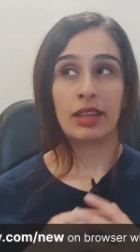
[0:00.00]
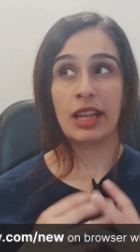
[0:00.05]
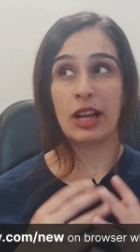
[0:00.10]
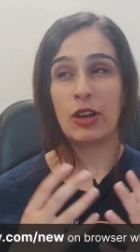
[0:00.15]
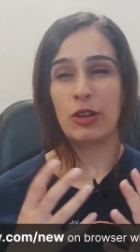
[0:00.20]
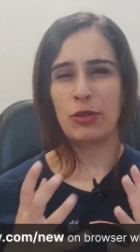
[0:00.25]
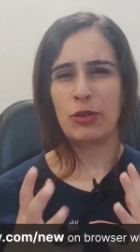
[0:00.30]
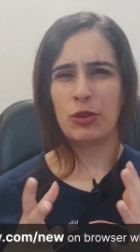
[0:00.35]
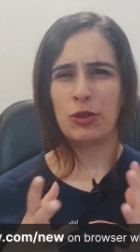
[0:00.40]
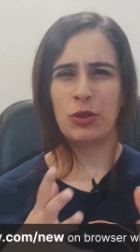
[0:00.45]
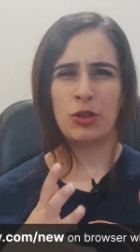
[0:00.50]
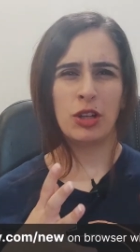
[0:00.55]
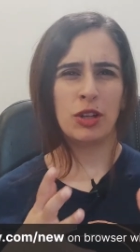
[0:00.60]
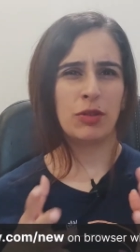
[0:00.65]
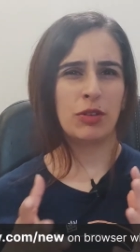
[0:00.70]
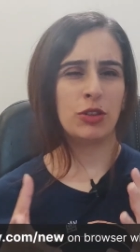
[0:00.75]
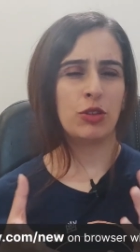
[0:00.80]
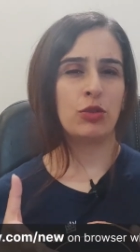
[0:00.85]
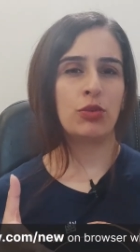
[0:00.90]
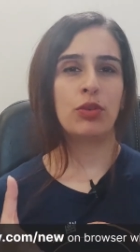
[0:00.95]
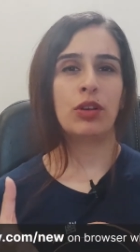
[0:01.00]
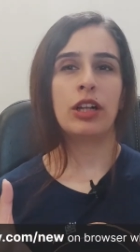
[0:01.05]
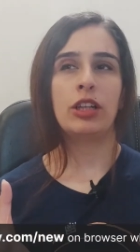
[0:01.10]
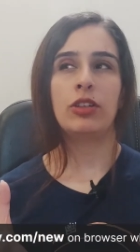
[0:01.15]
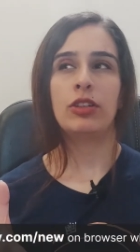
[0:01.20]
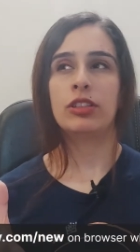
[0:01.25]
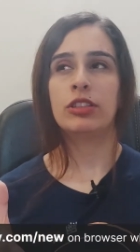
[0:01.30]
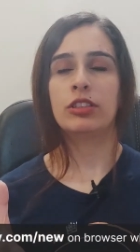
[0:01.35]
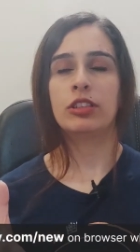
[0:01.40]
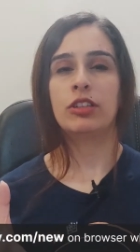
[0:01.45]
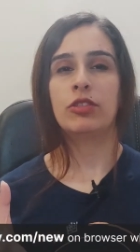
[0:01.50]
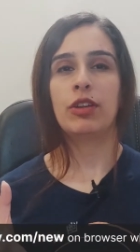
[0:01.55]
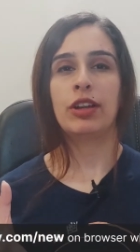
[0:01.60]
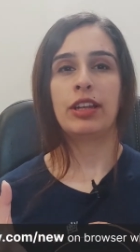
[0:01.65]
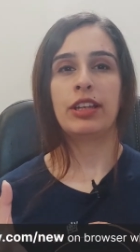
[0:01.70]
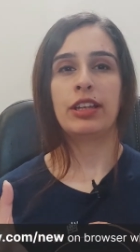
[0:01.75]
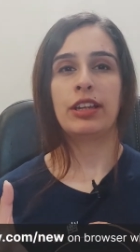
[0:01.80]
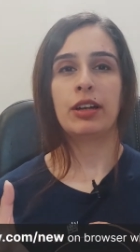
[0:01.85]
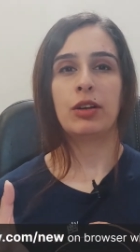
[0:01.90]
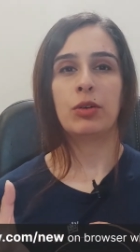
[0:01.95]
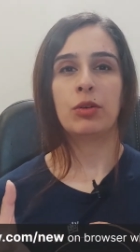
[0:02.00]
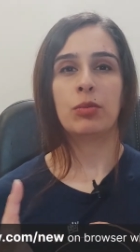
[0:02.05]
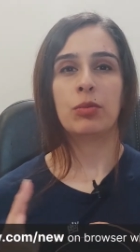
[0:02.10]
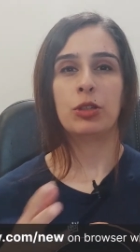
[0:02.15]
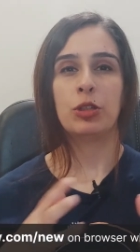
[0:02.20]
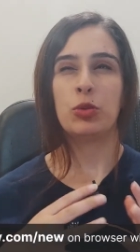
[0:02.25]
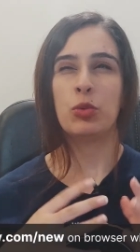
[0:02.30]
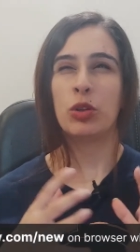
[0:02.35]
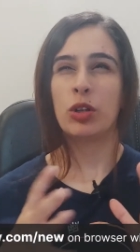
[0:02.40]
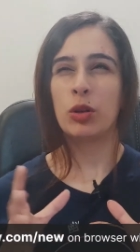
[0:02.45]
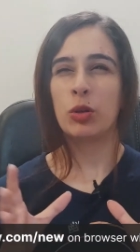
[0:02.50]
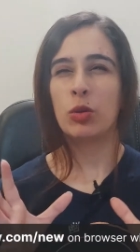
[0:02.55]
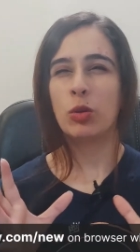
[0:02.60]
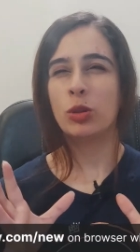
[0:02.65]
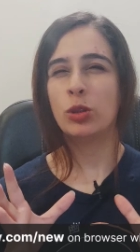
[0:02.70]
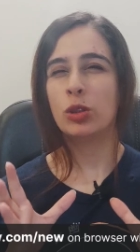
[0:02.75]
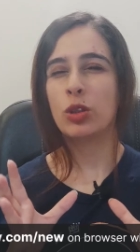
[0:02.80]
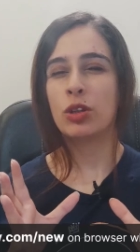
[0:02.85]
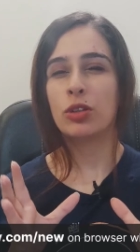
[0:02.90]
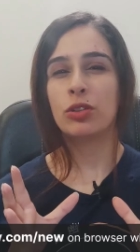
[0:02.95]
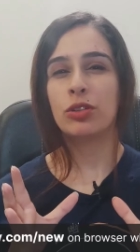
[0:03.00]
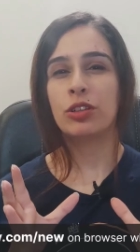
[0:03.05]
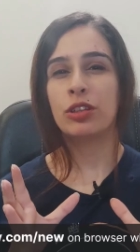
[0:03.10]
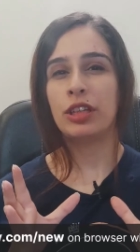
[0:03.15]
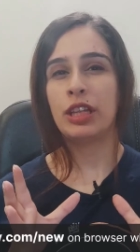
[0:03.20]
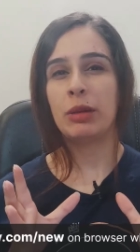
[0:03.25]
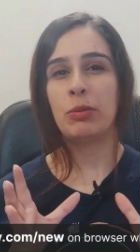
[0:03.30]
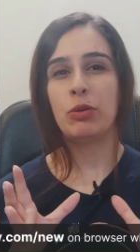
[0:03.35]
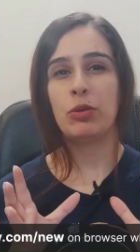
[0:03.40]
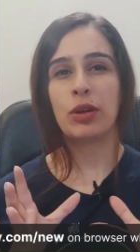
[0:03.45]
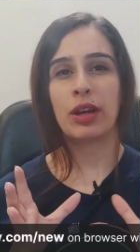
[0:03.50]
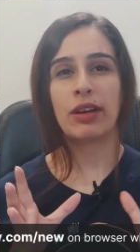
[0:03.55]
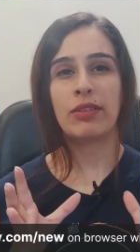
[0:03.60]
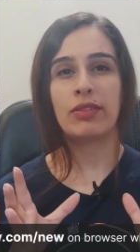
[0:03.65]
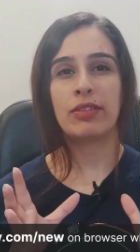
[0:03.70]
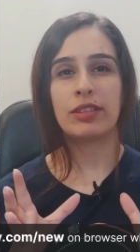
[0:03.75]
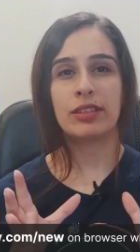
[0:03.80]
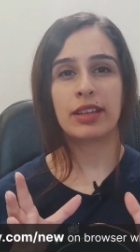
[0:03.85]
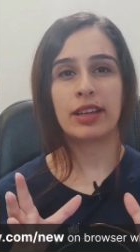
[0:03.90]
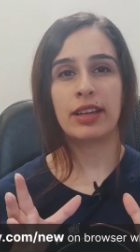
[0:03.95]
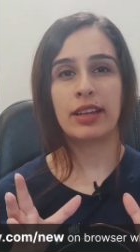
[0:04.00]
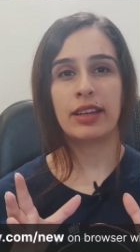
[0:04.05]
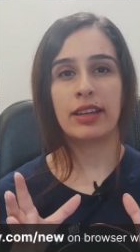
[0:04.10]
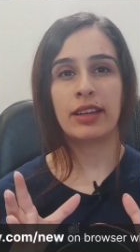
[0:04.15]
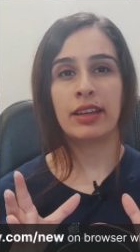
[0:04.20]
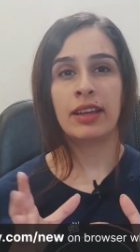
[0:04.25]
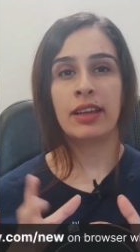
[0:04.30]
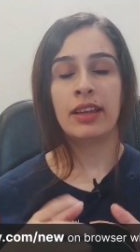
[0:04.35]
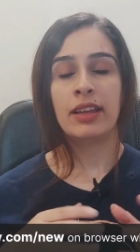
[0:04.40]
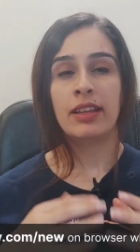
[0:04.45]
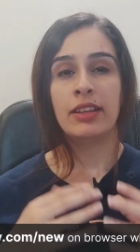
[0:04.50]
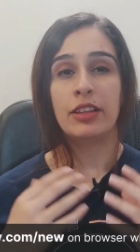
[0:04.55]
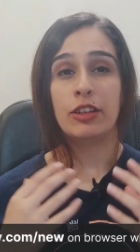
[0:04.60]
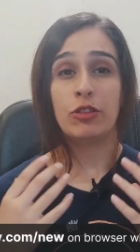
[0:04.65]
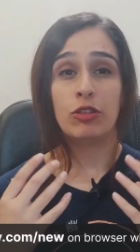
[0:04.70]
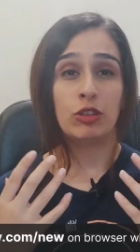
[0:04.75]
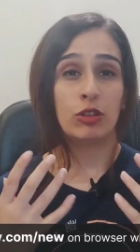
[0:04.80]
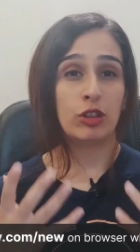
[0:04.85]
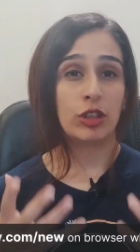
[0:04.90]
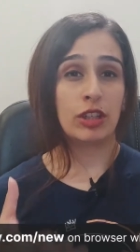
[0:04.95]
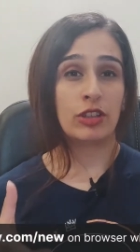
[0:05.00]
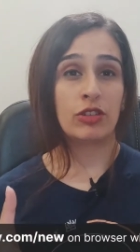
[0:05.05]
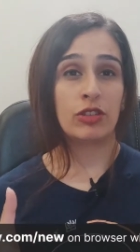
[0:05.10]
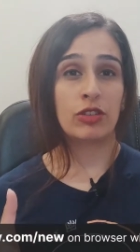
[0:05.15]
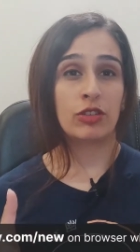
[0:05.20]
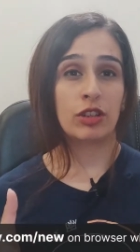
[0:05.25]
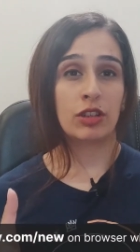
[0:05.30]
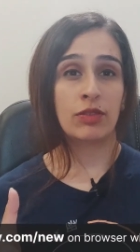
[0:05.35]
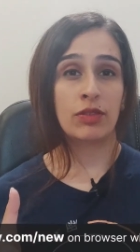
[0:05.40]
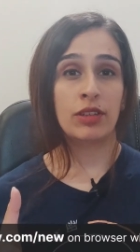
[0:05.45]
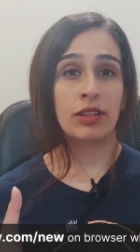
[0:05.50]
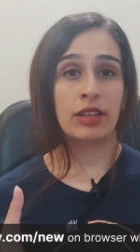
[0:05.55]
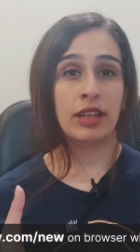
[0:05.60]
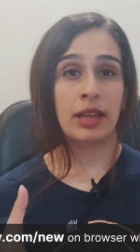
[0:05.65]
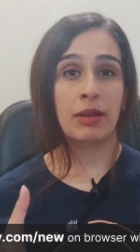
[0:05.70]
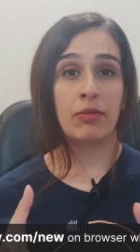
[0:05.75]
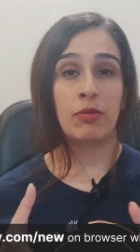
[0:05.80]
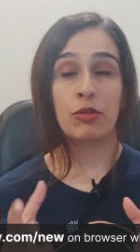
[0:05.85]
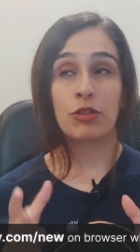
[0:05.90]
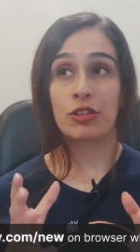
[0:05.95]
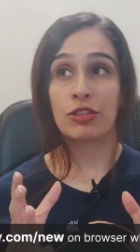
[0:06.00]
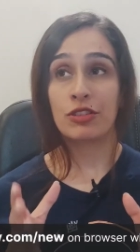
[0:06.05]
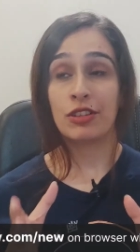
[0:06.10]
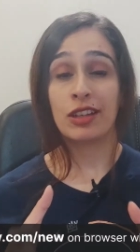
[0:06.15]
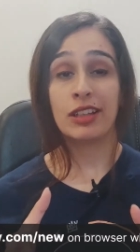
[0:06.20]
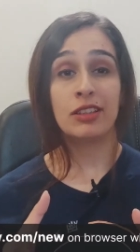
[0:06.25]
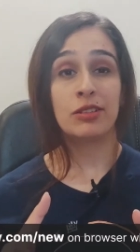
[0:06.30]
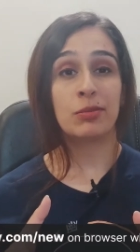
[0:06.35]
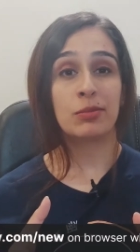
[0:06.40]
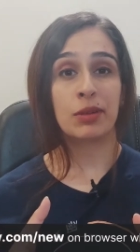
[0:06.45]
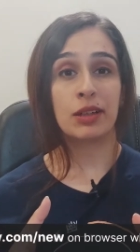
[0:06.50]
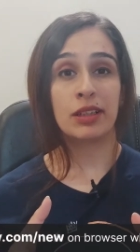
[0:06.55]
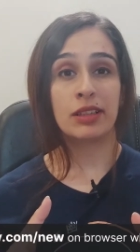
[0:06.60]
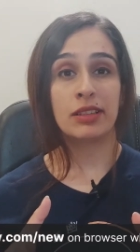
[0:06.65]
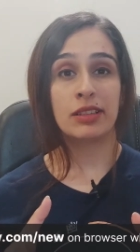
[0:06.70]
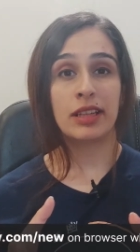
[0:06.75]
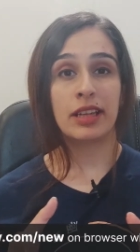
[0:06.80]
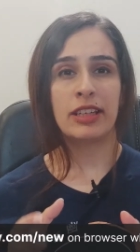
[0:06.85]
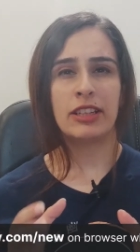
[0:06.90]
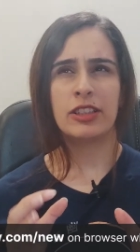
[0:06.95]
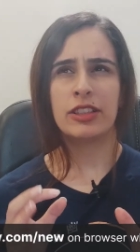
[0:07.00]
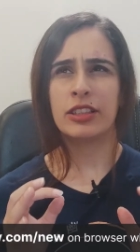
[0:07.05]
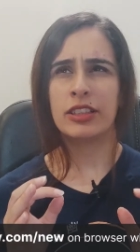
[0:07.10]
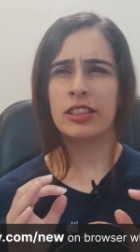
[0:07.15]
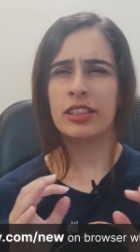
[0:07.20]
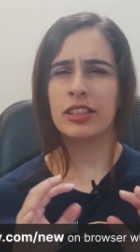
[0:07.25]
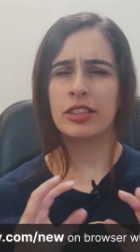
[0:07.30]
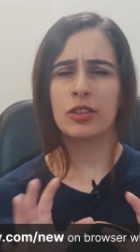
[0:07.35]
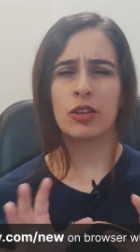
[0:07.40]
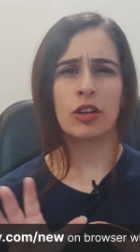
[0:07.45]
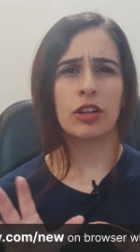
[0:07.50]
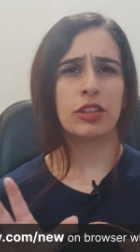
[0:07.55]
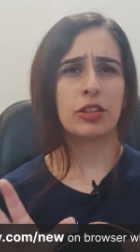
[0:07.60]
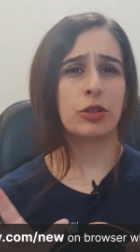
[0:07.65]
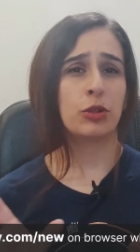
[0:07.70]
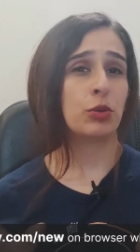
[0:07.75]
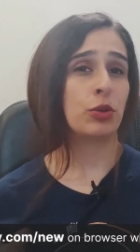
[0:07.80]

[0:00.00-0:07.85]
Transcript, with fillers: Now, if you do not wish to file your LLC right now, but you want to hold on to the name you have decided, then you can reserve the name for 6 months and it's going to just cost you